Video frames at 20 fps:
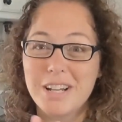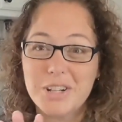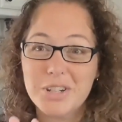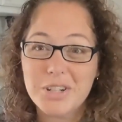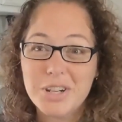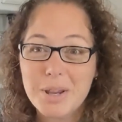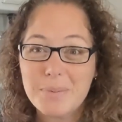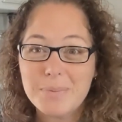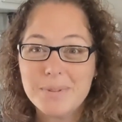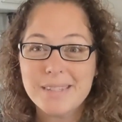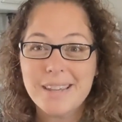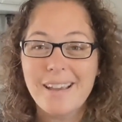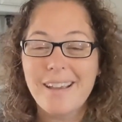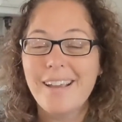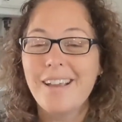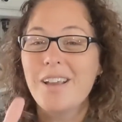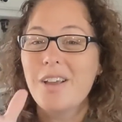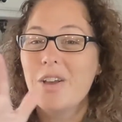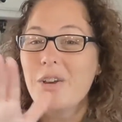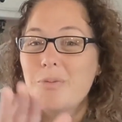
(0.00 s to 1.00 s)
chips,
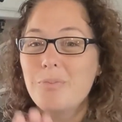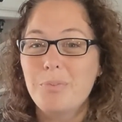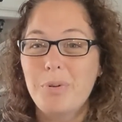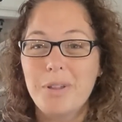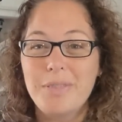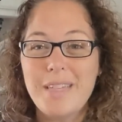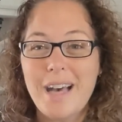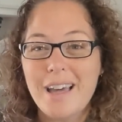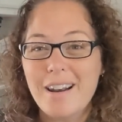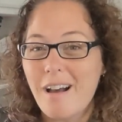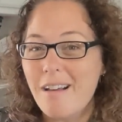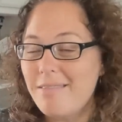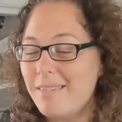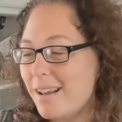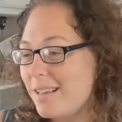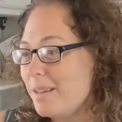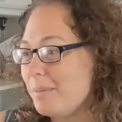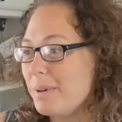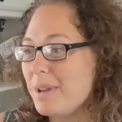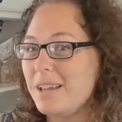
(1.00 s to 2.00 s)
put that on
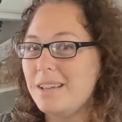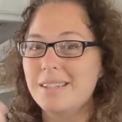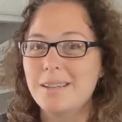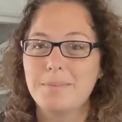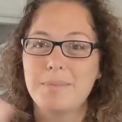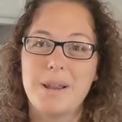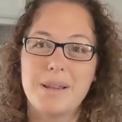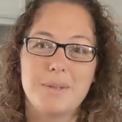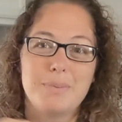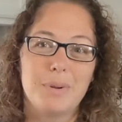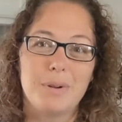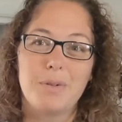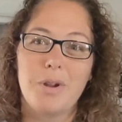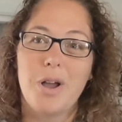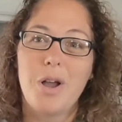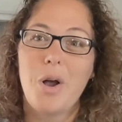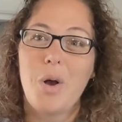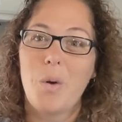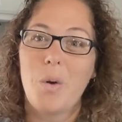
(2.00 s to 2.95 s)
there. Then we sometimes put